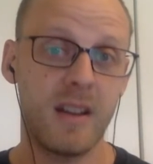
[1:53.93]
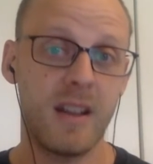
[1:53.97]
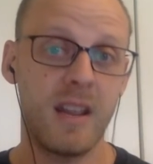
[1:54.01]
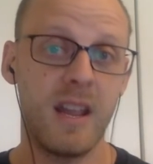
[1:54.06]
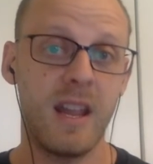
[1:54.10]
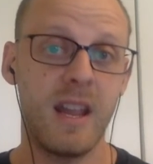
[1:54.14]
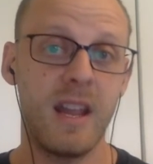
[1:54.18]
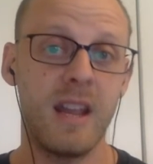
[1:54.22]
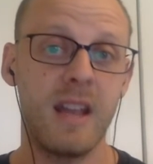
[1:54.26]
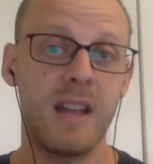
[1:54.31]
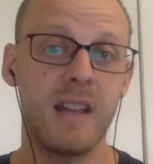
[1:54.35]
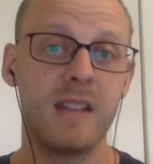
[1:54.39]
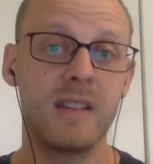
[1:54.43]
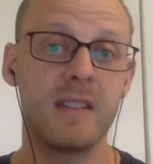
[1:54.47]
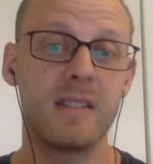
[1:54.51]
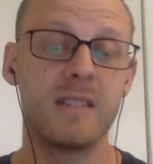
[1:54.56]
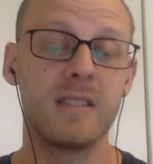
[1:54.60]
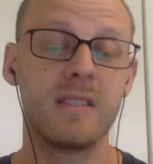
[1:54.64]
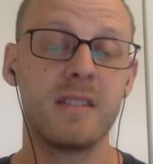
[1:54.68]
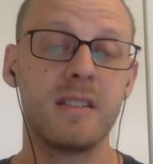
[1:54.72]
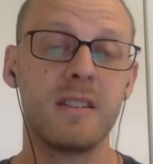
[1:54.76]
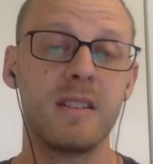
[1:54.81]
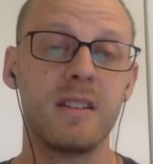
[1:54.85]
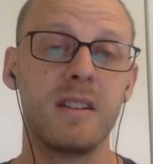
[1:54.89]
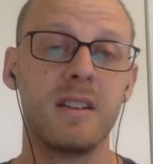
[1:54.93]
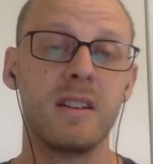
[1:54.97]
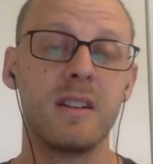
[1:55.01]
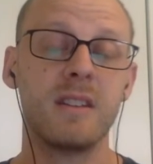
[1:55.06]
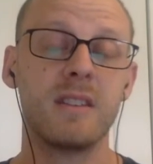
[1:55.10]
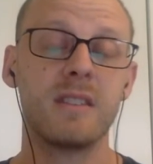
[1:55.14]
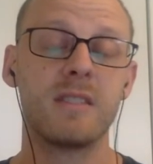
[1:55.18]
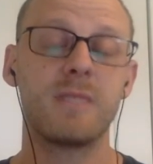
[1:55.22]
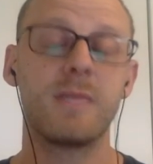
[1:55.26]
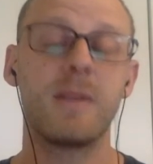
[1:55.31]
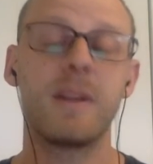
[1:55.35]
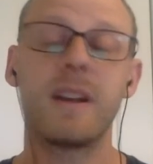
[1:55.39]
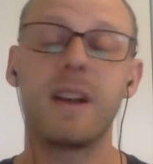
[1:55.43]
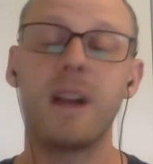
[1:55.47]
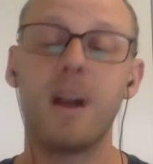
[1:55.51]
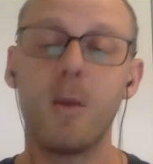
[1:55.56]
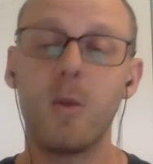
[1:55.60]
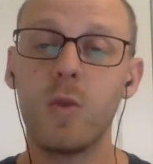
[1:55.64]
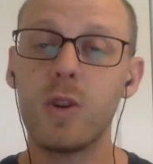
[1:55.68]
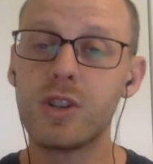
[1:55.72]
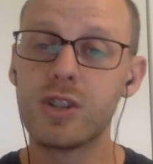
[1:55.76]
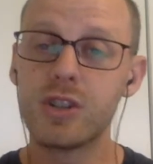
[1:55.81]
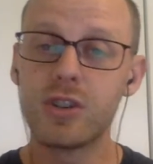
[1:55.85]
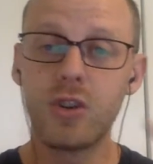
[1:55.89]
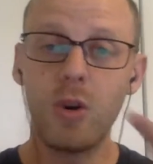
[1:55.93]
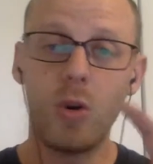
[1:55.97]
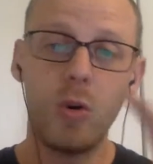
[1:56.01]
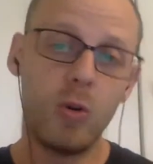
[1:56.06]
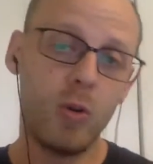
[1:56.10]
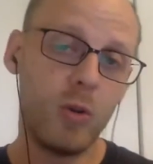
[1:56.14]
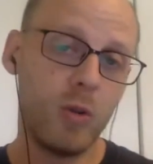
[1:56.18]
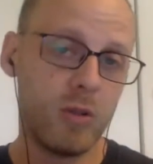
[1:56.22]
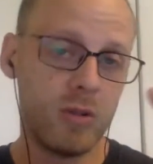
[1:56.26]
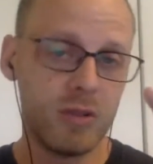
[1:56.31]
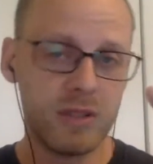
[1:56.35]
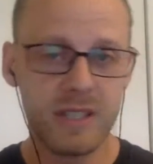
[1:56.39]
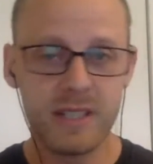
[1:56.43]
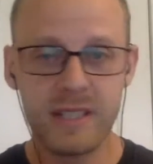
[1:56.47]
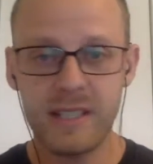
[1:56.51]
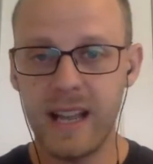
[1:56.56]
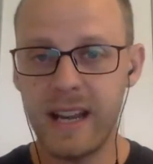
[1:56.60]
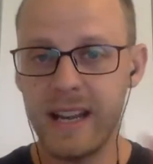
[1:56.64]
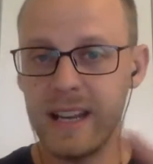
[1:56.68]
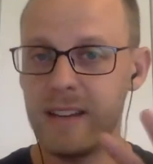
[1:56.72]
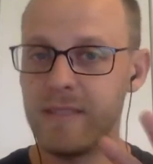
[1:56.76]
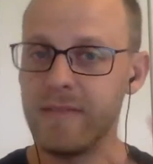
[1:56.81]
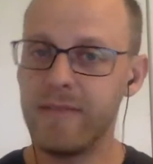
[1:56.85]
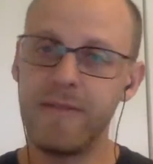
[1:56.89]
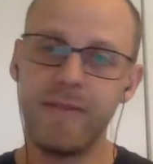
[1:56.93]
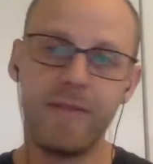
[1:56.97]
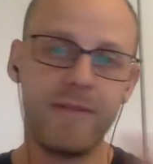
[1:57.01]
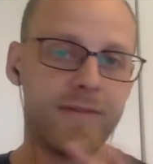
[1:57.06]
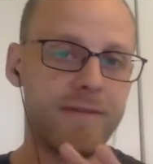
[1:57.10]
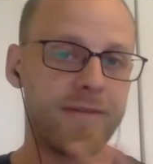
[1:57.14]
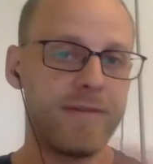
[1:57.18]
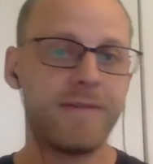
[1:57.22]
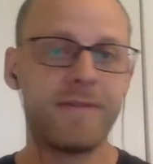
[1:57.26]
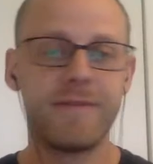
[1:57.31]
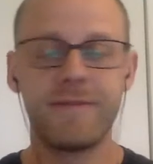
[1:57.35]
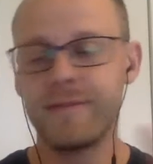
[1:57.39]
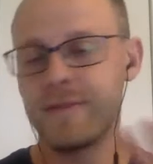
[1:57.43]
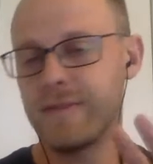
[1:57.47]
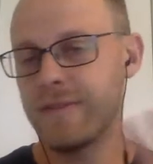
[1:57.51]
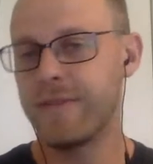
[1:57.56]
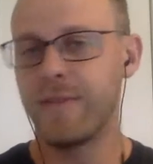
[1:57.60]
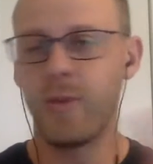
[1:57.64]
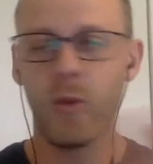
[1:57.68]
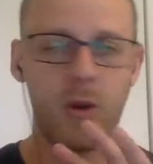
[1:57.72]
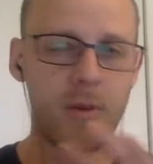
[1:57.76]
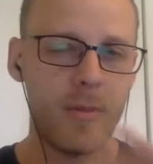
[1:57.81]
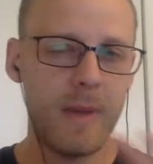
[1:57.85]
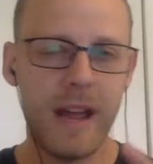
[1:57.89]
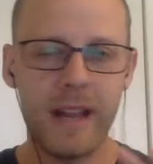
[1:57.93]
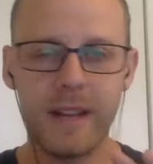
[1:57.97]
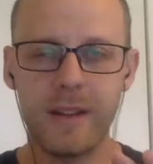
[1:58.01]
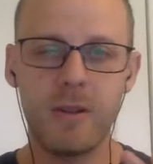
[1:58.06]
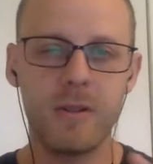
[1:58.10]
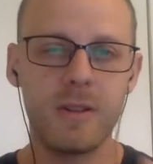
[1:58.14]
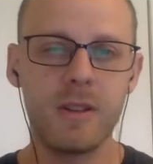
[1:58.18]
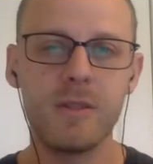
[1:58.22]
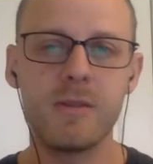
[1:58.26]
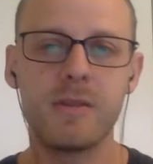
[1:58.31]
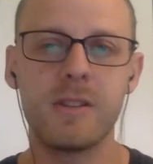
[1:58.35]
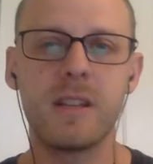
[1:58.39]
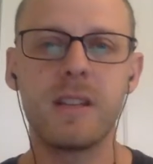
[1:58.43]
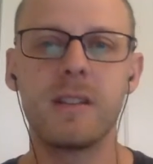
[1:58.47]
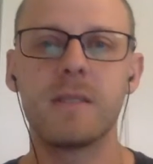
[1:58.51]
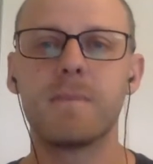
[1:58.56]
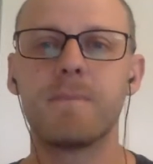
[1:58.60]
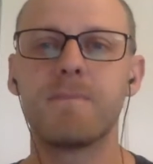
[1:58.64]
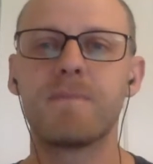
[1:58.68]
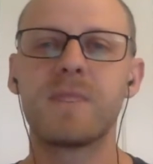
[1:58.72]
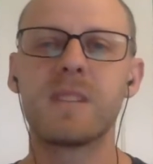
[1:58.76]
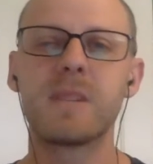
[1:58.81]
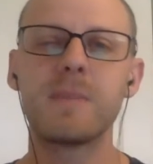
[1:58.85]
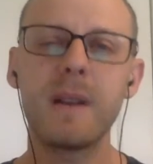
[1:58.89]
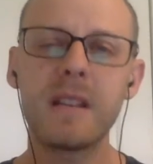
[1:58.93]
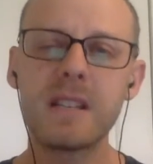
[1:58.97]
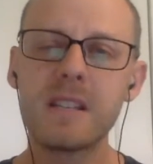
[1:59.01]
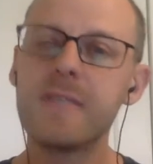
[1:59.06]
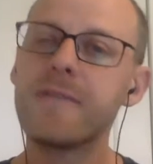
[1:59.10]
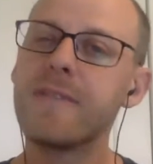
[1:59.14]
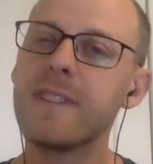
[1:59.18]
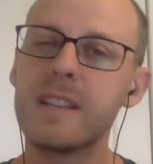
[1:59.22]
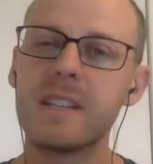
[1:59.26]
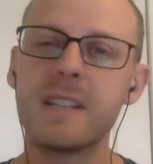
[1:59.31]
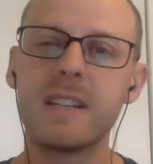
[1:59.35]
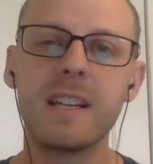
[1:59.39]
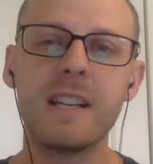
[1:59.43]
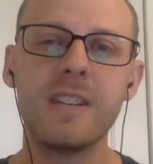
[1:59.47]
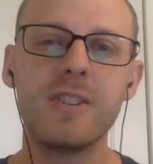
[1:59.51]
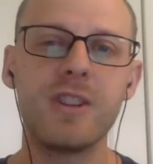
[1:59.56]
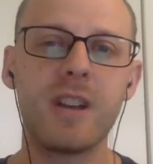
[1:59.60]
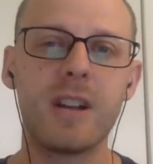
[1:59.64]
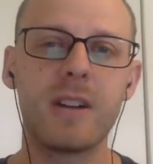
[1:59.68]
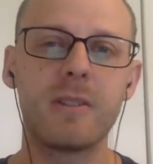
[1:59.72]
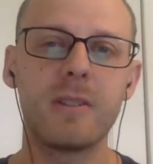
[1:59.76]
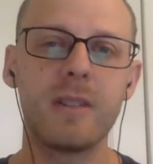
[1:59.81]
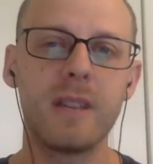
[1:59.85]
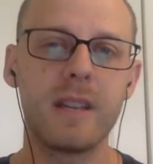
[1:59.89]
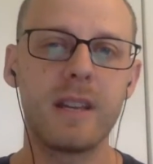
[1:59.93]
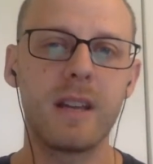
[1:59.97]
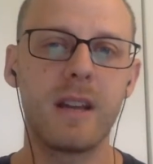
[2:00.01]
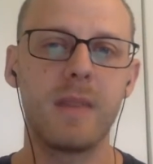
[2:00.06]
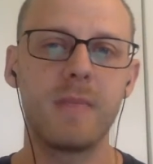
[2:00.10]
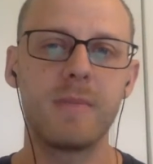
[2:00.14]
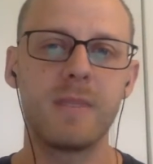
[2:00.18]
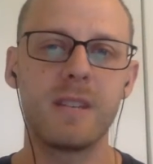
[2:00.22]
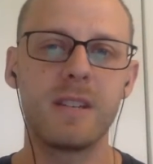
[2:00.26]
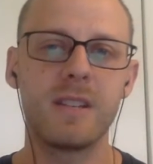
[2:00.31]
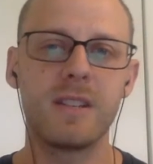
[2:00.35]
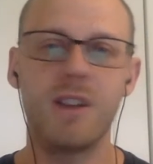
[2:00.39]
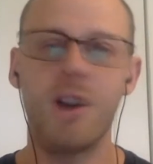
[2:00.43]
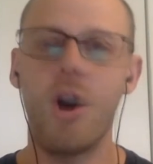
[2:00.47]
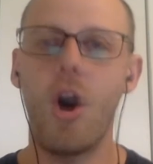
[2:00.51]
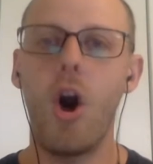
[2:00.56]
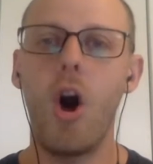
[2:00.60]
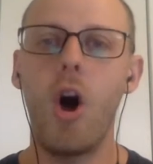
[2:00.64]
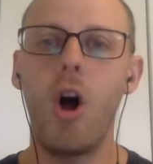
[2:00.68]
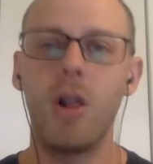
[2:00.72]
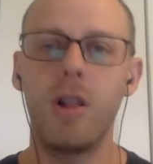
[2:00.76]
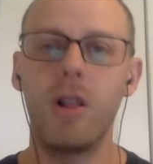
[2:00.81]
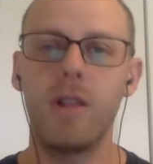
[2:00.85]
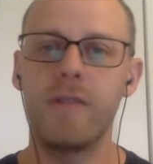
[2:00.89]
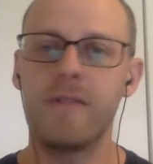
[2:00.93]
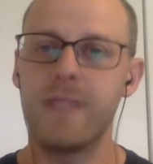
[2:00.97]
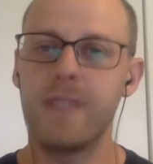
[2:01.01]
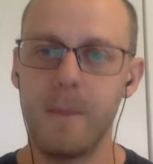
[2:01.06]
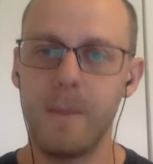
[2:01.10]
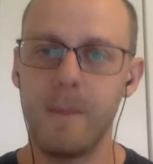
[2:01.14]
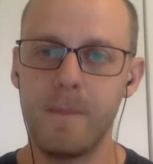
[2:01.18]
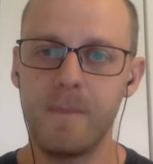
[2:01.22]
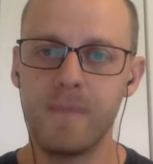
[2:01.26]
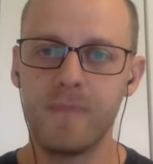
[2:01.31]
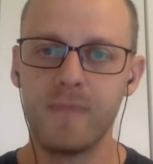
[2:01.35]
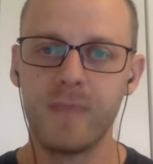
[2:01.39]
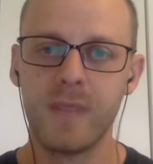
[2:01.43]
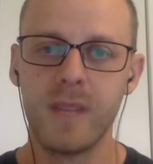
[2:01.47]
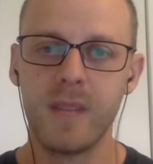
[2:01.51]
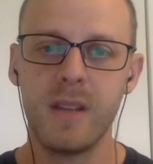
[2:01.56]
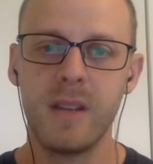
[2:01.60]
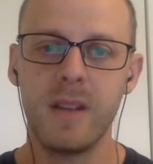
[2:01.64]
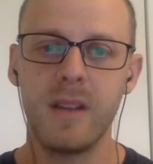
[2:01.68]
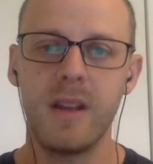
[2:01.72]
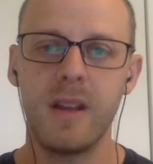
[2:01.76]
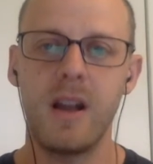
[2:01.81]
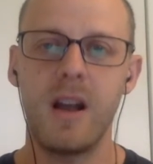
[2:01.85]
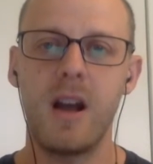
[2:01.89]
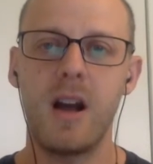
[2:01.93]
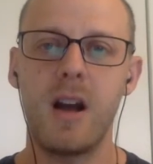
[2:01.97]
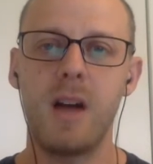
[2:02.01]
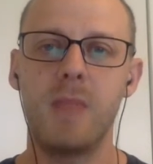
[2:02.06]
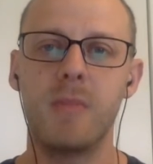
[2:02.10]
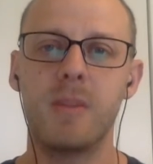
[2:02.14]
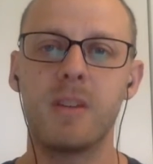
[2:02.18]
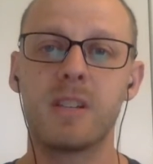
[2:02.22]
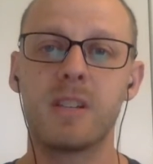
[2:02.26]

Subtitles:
And depending on which goal setting format you're using, specificity generally comes into all of them. A